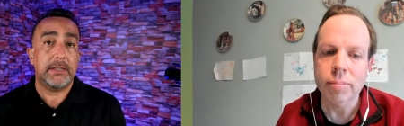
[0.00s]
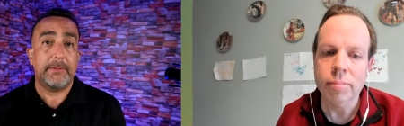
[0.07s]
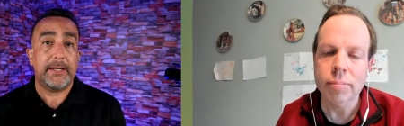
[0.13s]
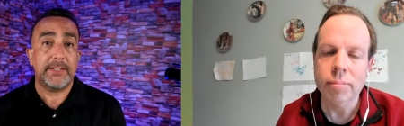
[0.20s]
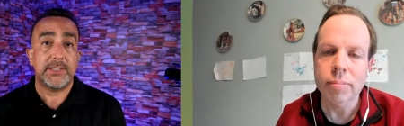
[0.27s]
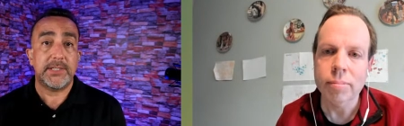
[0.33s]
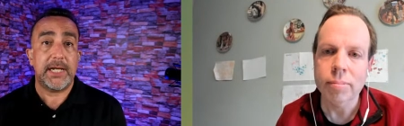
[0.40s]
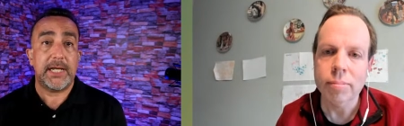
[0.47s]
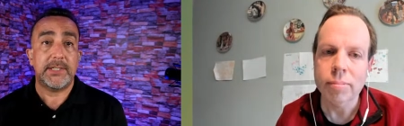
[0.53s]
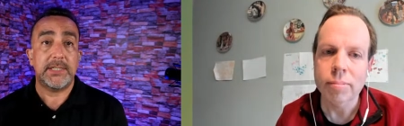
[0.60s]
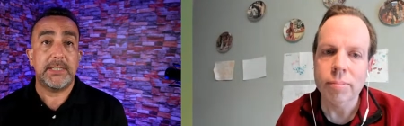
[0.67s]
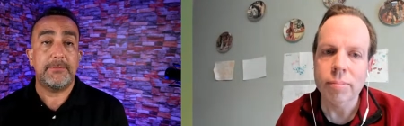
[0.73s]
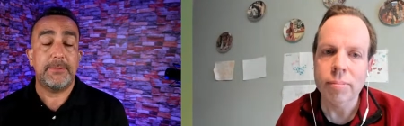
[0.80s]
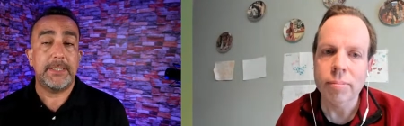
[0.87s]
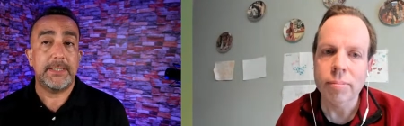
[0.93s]
Speaker 1: about
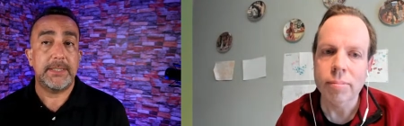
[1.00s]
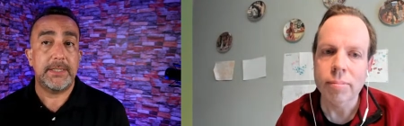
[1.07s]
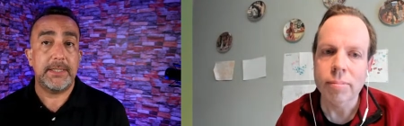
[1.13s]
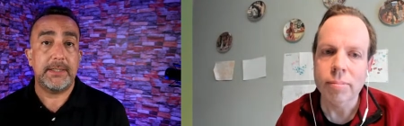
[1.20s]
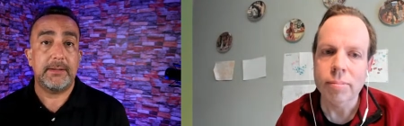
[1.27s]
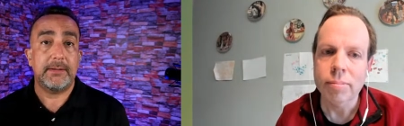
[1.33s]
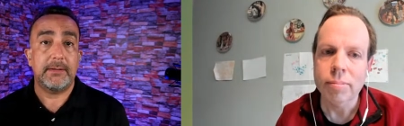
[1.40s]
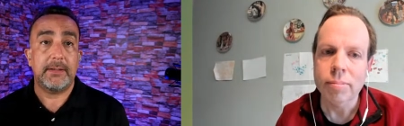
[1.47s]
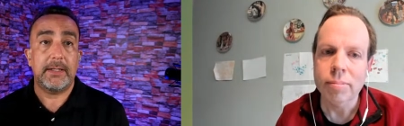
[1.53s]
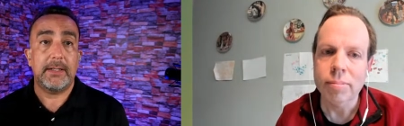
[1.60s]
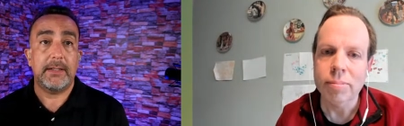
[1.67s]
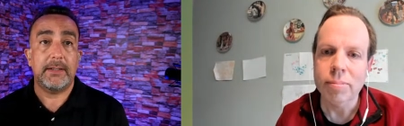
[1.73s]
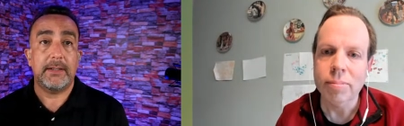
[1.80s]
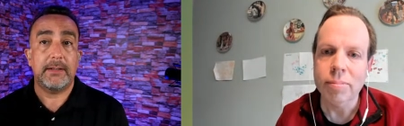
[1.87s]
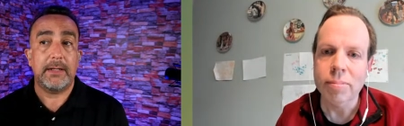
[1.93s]
ChatGPT
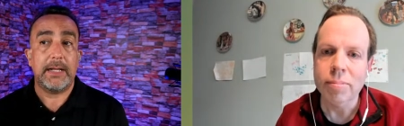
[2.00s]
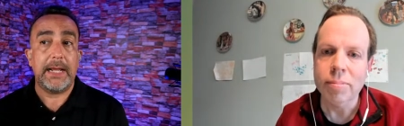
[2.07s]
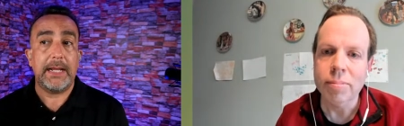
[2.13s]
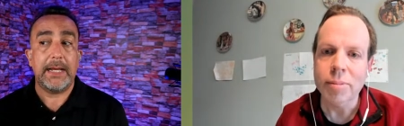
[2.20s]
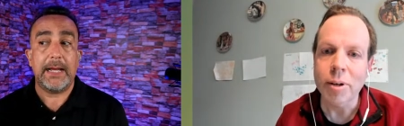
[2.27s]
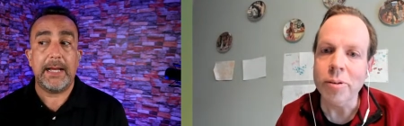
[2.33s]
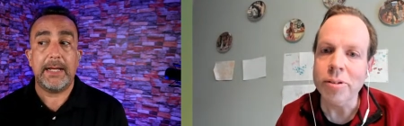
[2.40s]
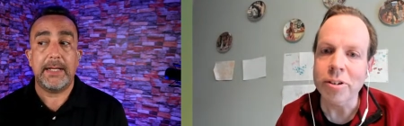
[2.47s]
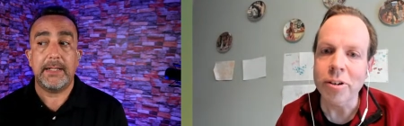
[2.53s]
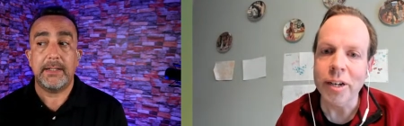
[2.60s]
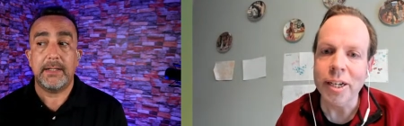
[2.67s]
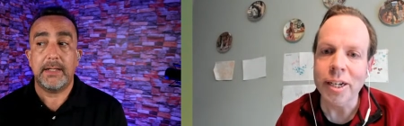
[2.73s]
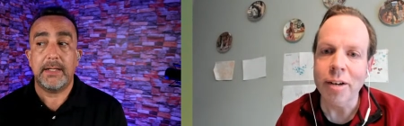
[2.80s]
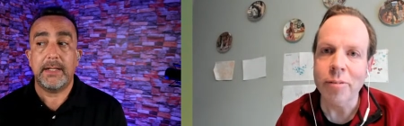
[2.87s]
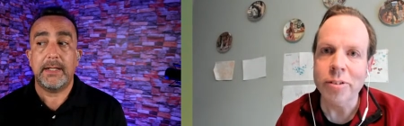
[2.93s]
and AI. That's a
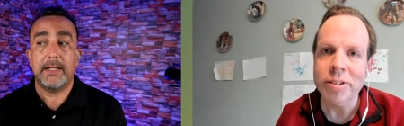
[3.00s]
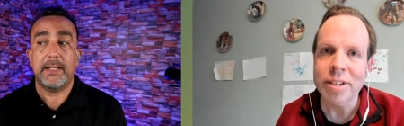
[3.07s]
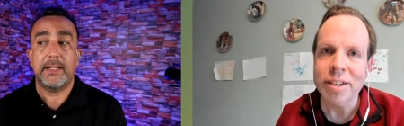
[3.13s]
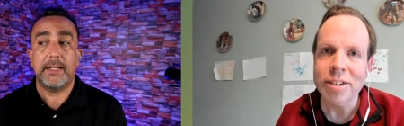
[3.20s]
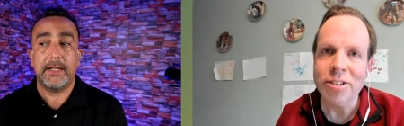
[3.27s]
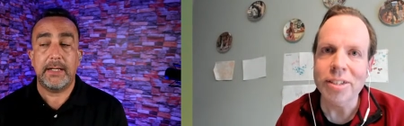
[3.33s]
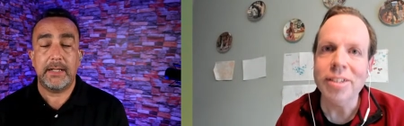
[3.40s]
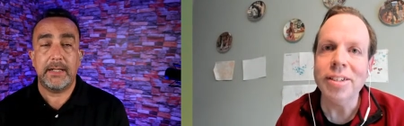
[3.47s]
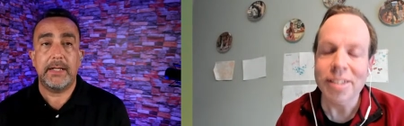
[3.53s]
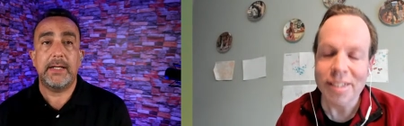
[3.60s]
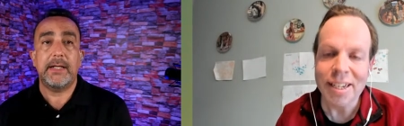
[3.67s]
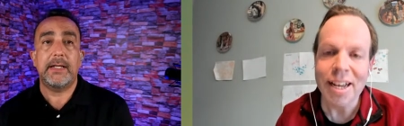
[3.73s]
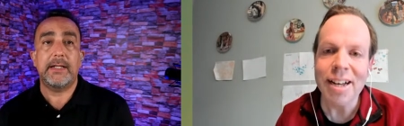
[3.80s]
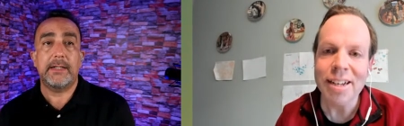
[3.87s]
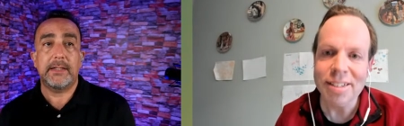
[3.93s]
Speaker 2: great conversation.
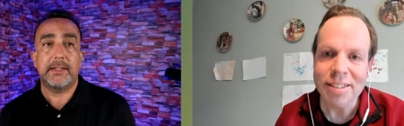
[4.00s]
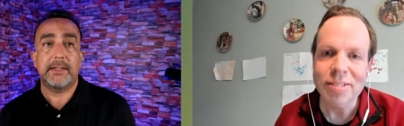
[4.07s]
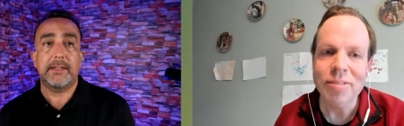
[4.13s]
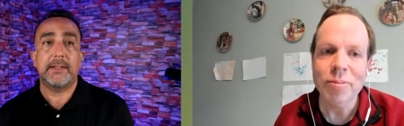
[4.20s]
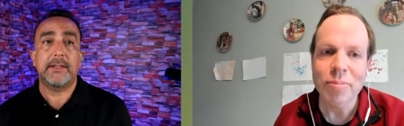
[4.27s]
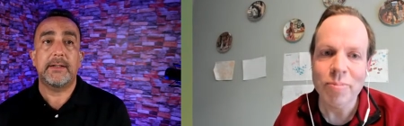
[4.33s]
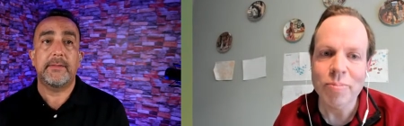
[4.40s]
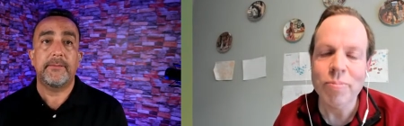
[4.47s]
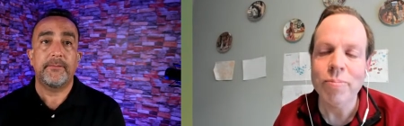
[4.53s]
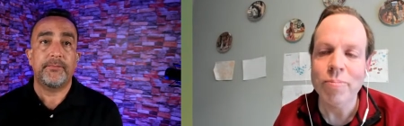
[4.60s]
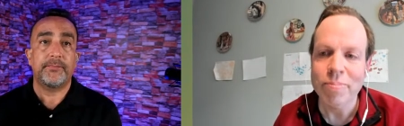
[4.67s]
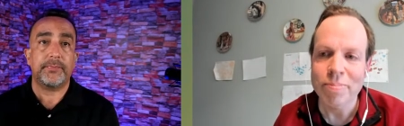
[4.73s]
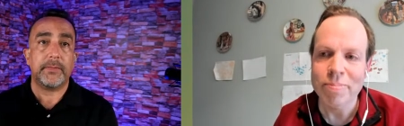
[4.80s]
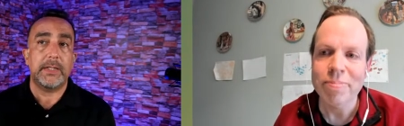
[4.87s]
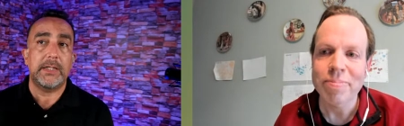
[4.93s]
And,
Speaker 1: yeah. uh,
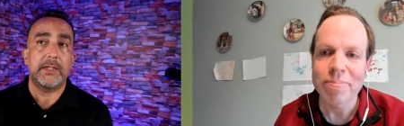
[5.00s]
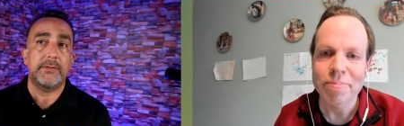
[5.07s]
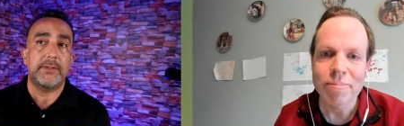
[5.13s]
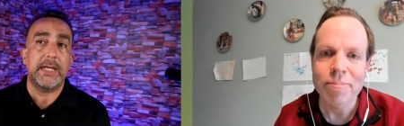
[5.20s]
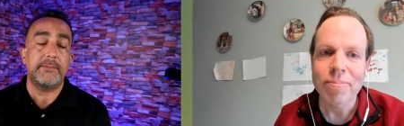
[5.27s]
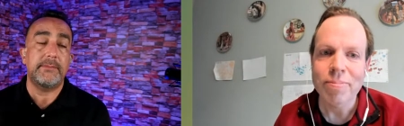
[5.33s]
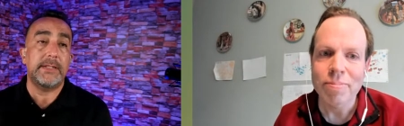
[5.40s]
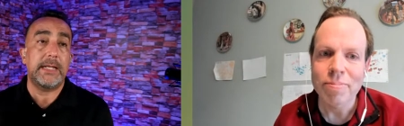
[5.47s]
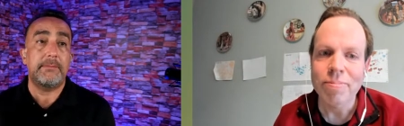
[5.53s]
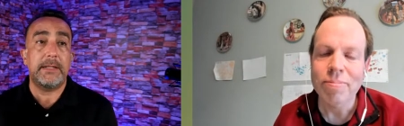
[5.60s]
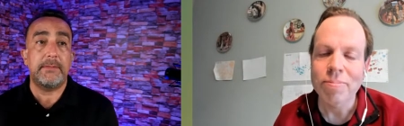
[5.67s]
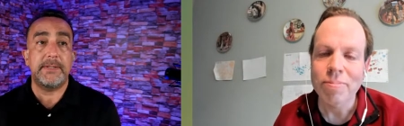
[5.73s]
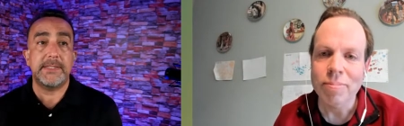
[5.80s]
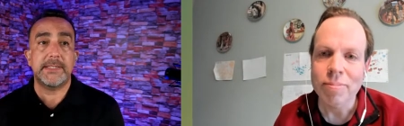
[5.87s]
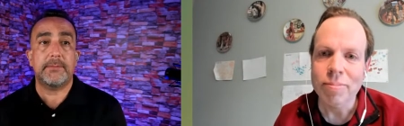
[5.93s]
you know, that, that may
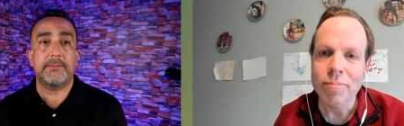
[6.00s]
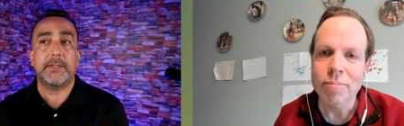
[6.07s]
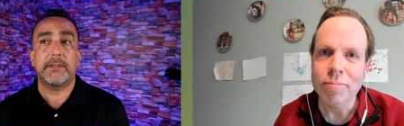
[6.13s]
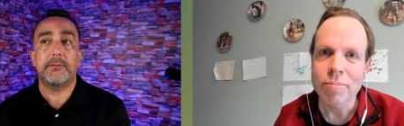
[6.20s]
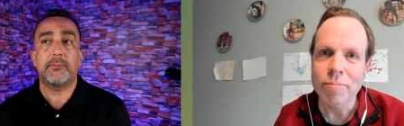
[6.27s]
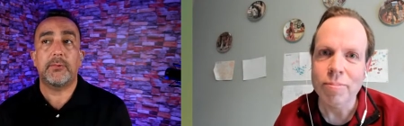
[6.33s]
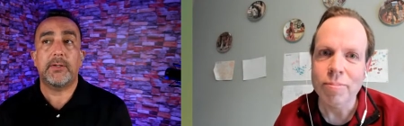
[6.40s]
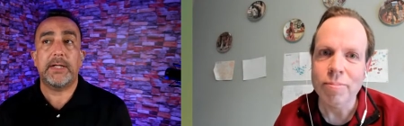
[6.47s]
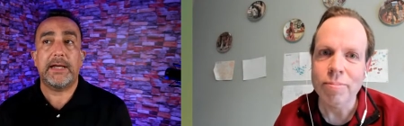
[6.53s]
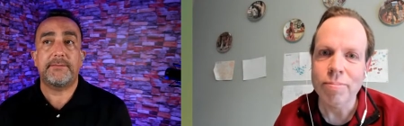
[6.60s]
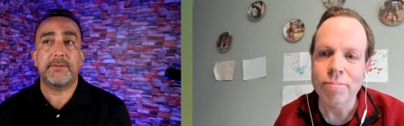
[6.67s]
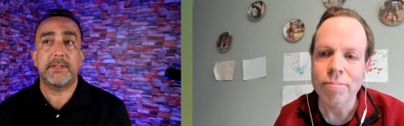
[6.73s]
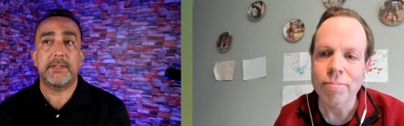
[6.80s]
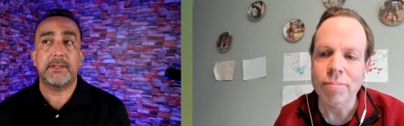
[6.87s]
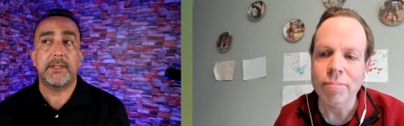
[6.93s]
be something we'll have
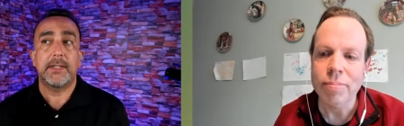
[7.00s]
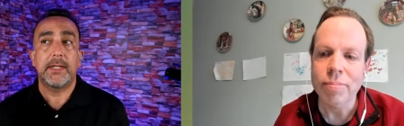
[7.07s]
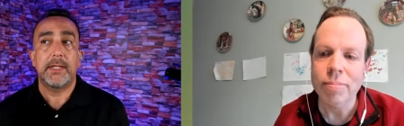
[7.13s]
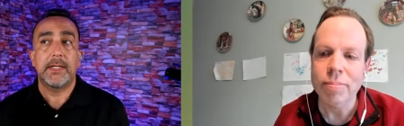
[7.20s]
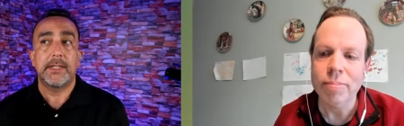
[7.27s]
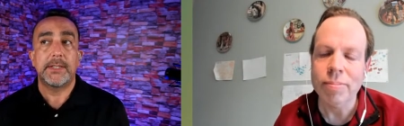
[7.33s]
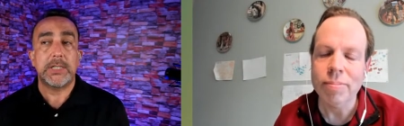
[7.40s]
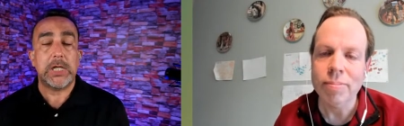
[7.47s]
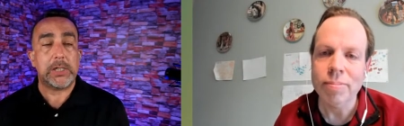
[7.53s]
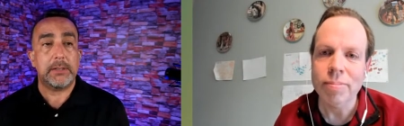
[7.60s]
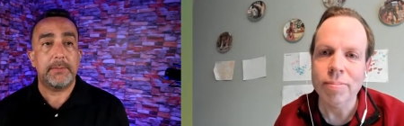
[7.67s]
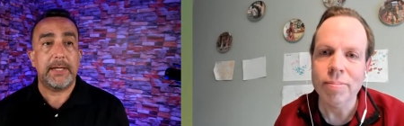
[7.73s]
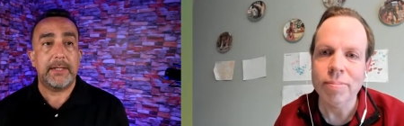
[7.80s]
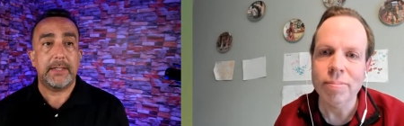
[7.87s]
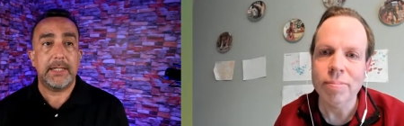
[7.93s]
to, talk
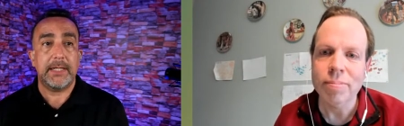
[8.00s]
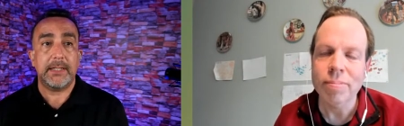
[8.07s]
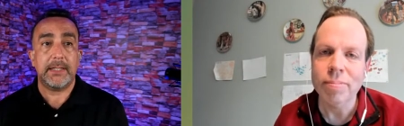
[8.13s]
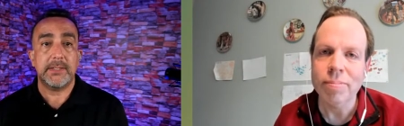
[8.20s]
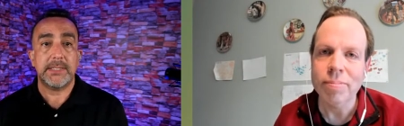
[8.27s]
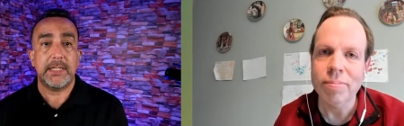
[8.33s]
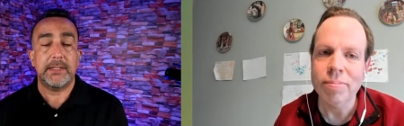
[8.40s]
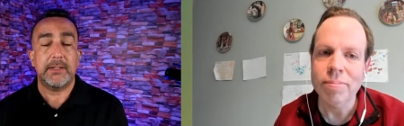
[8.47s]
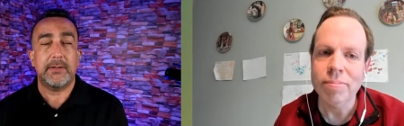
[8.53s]
about again because I know